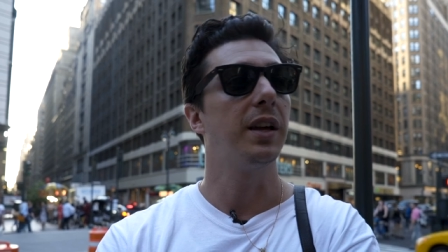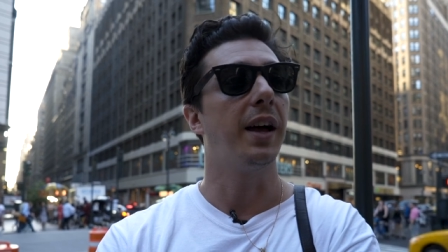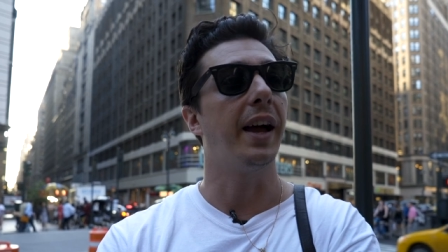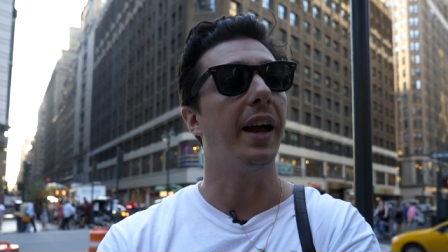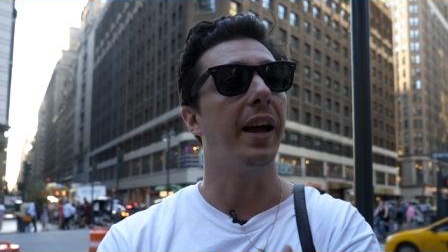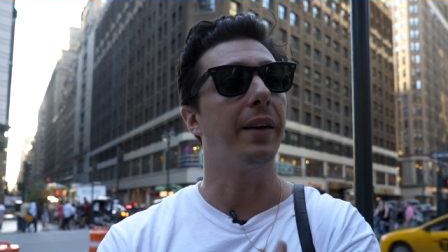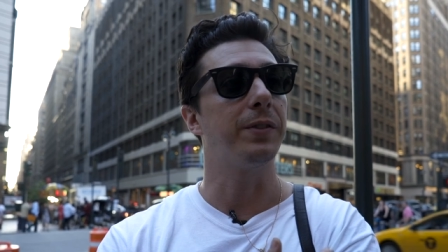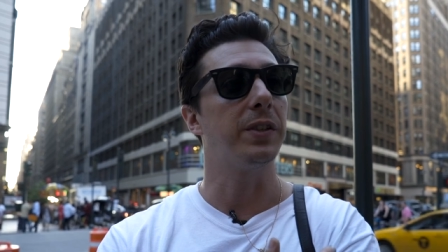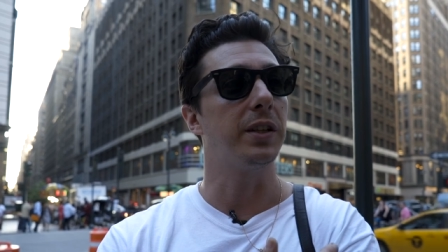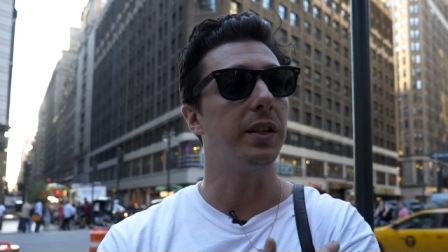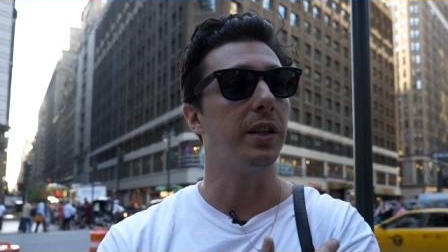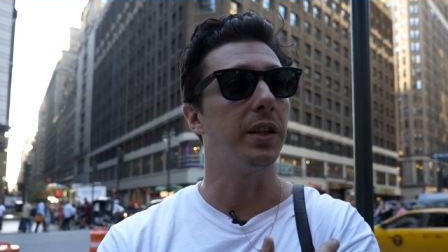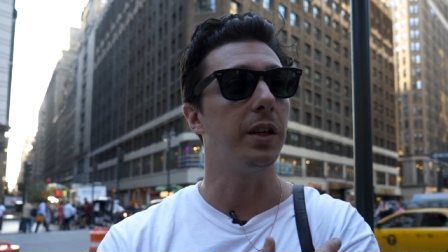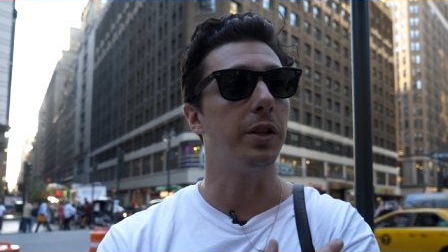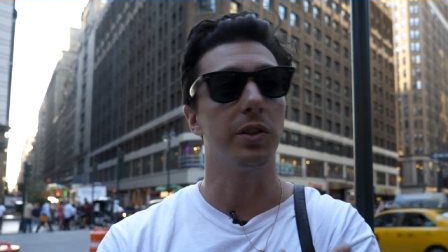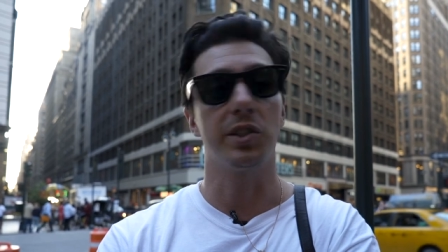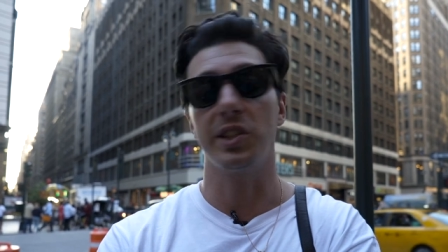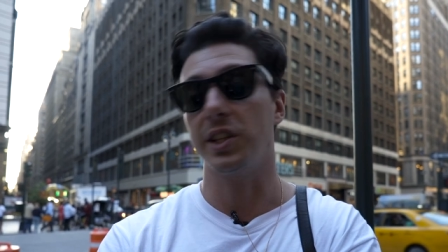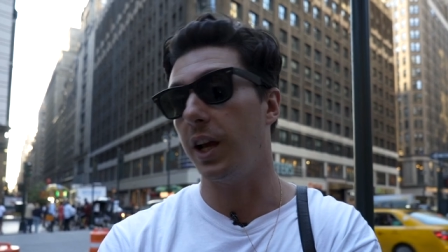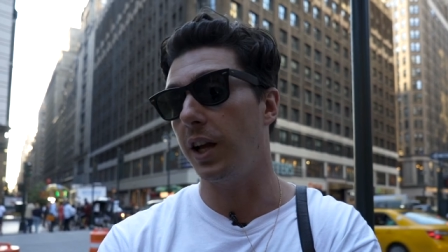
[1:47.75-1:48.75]
I have to
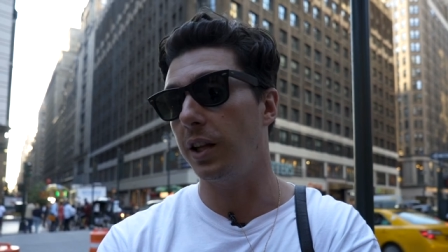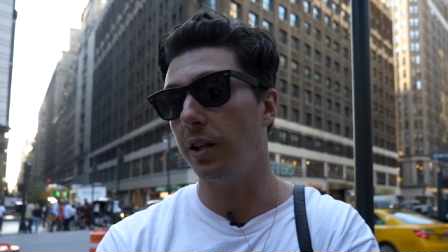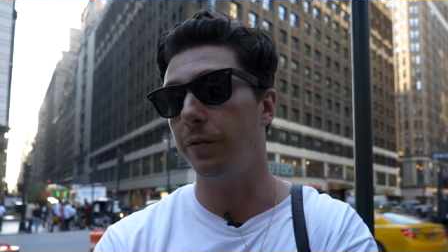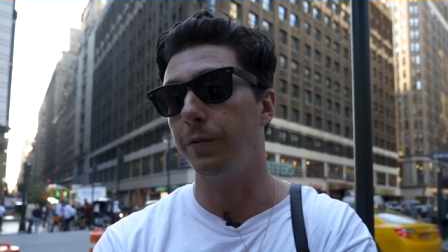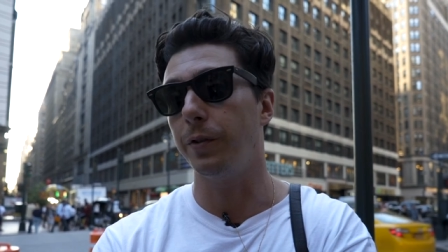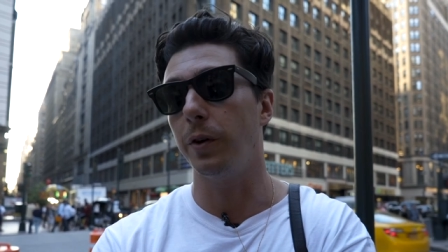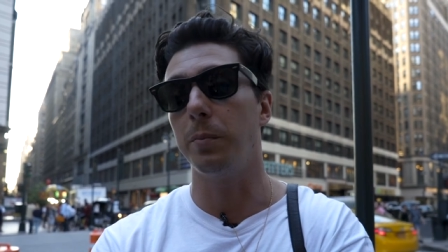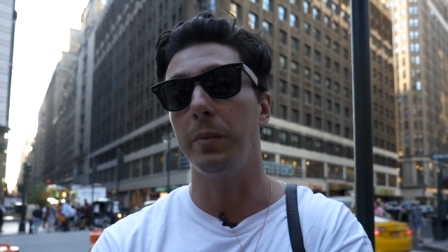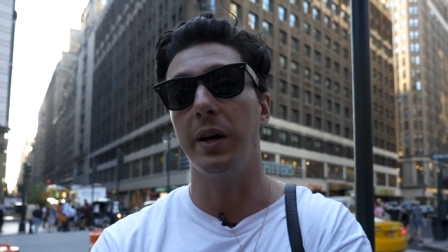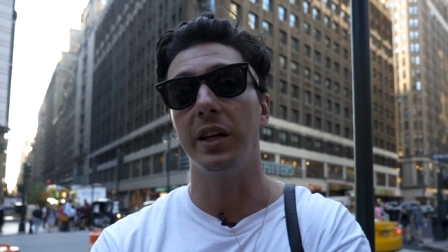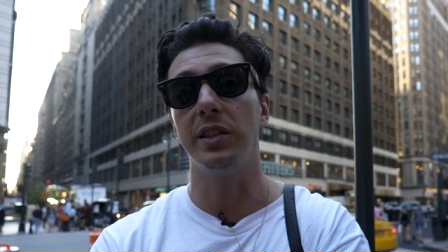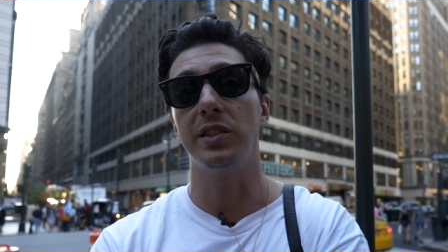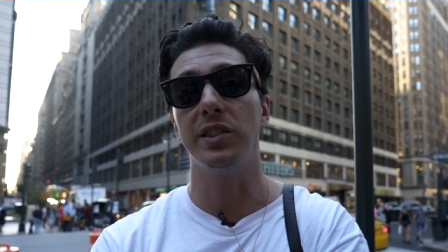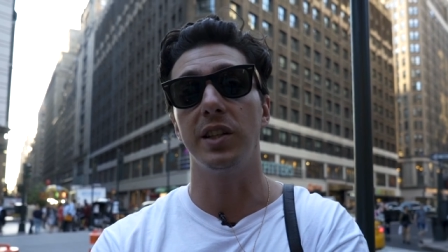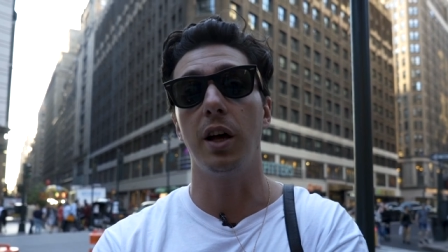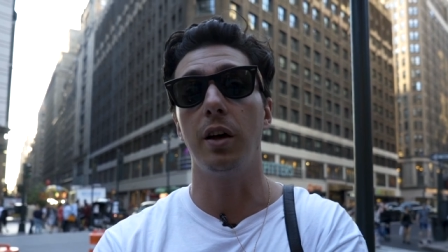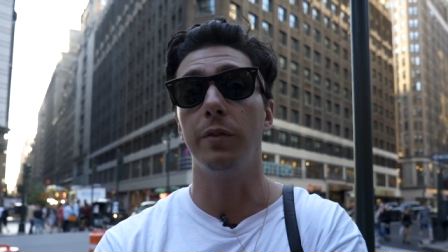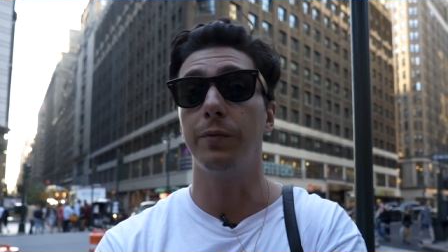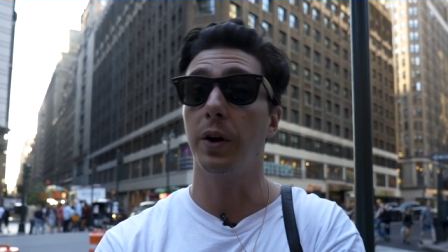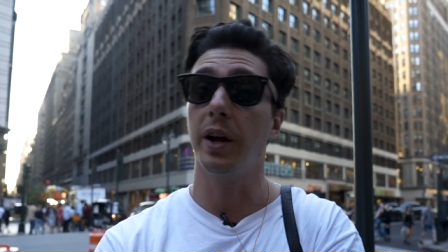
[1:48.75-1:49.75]
either scan the film
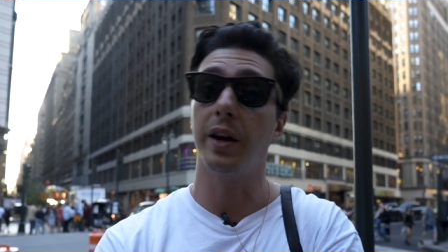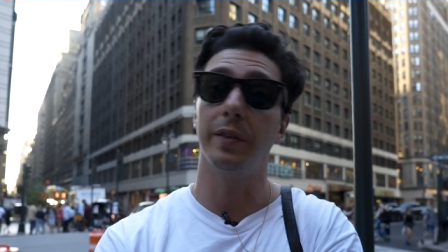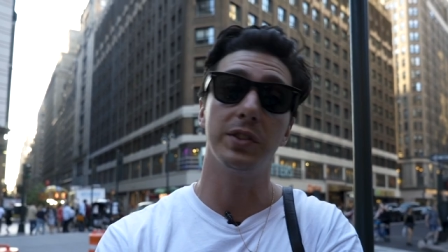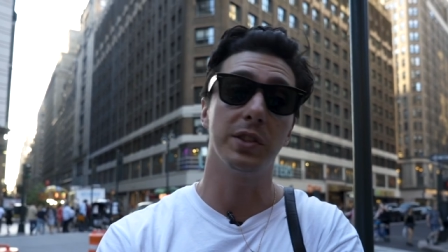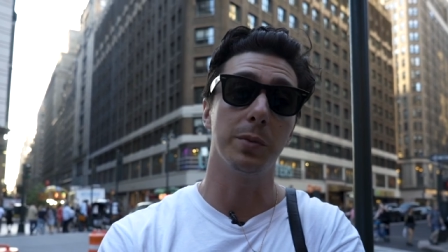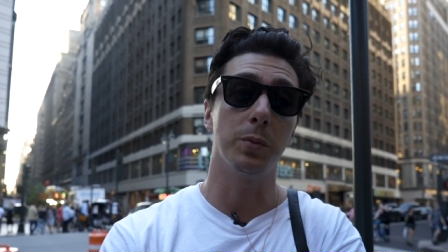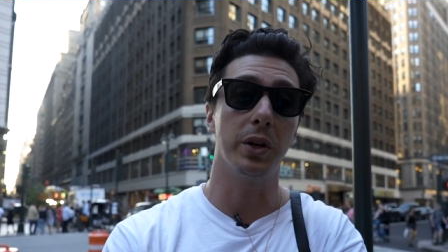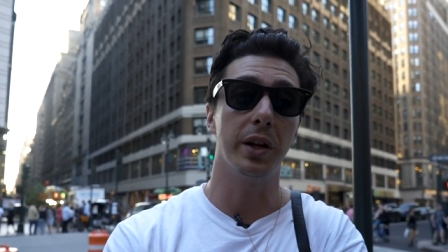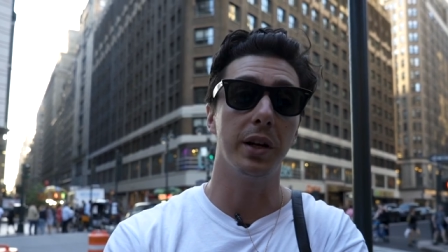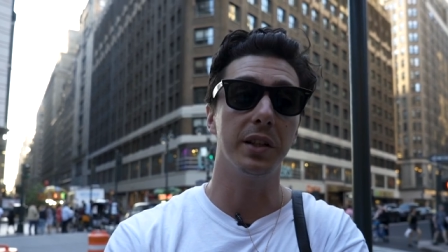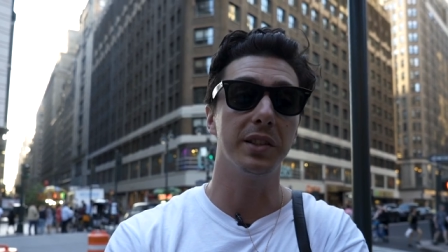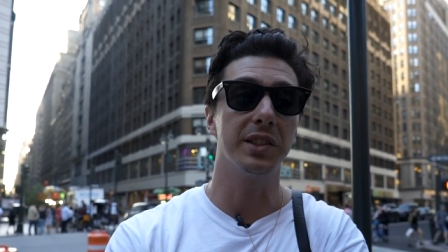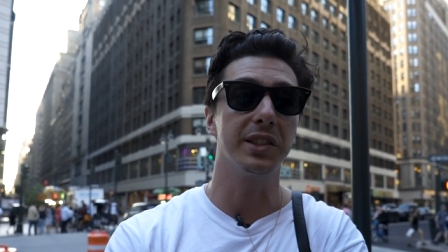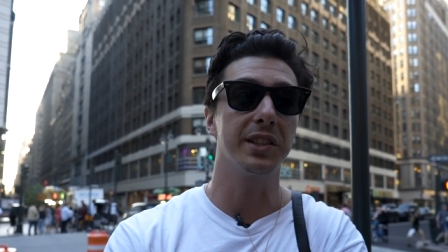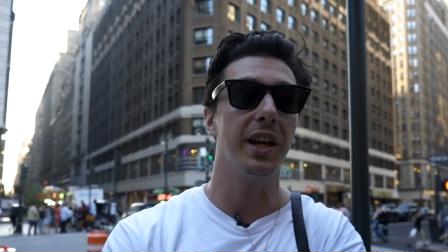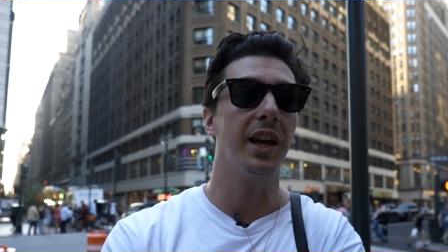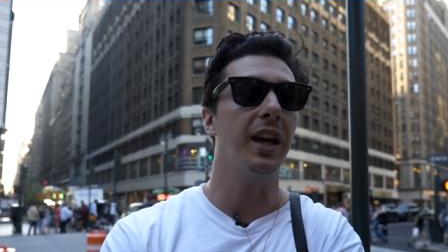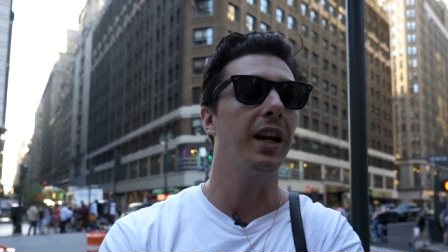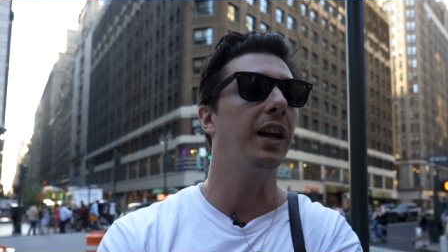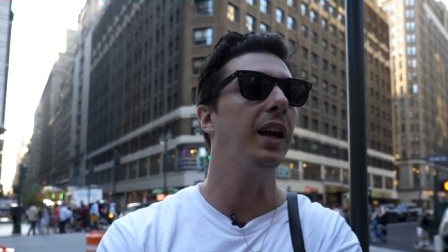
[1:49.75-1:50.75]
myself or have someone else
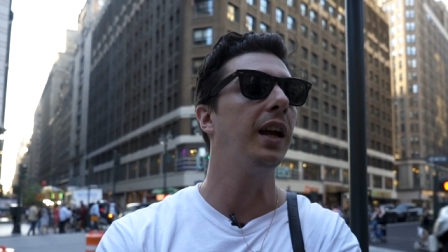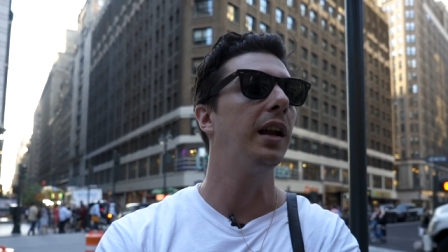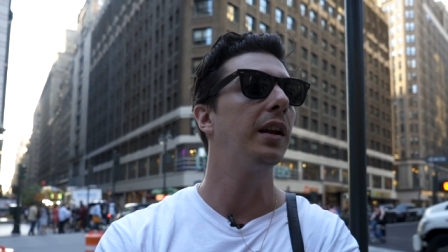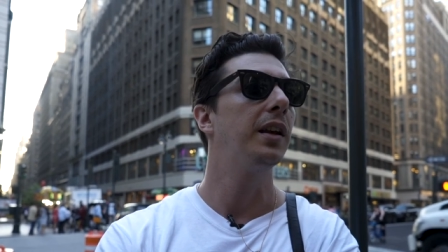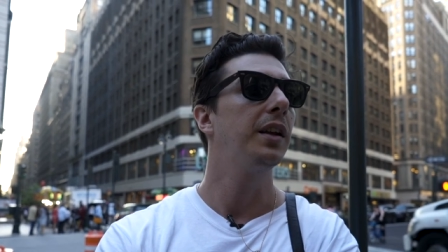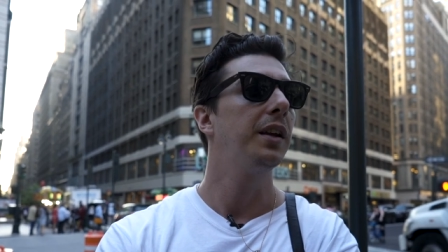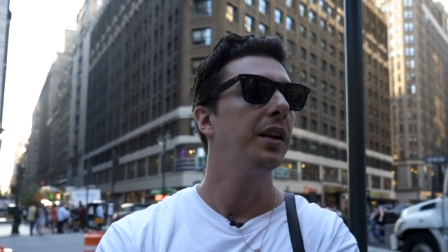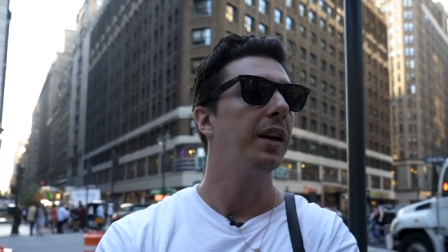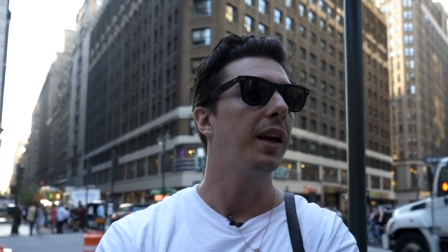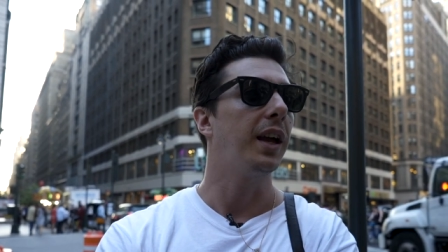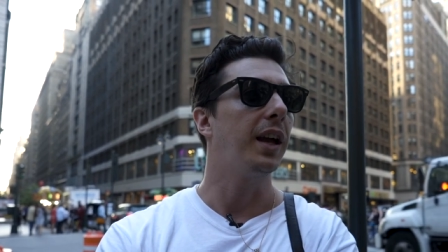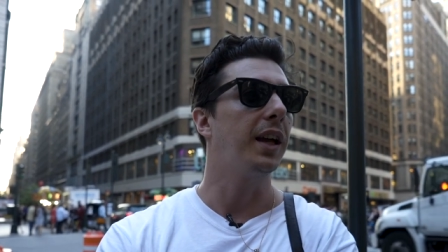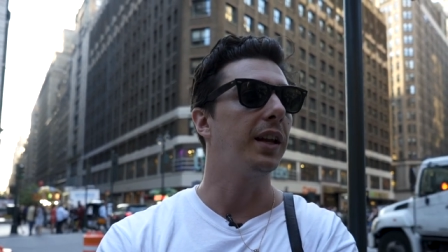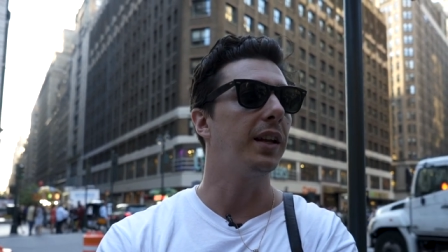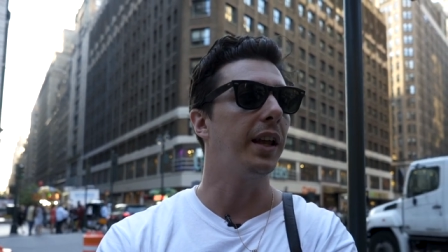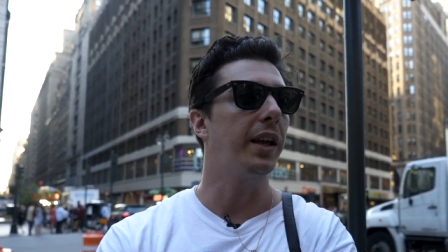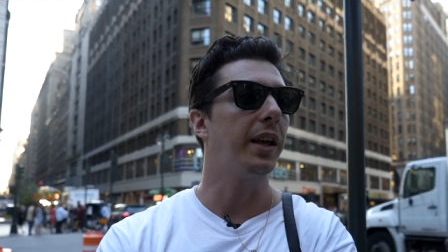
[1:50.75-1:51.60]
scan it. And